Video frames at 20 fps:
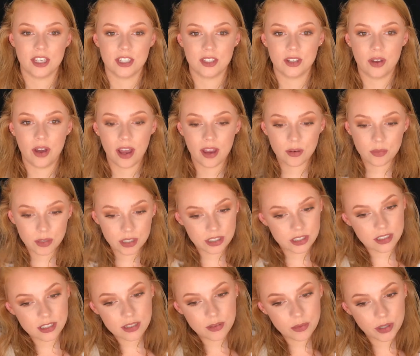so I
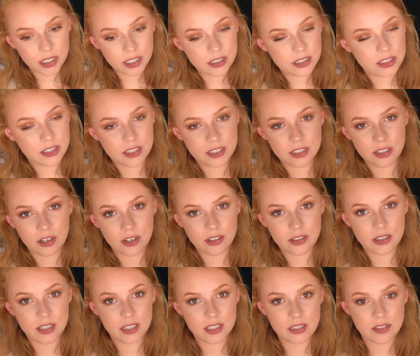originally wanted to start
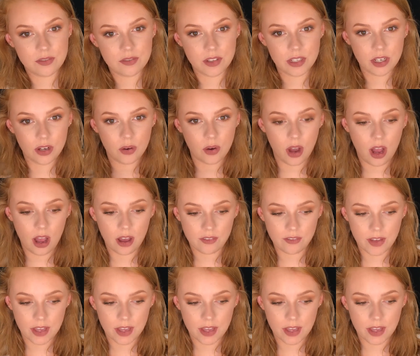this video off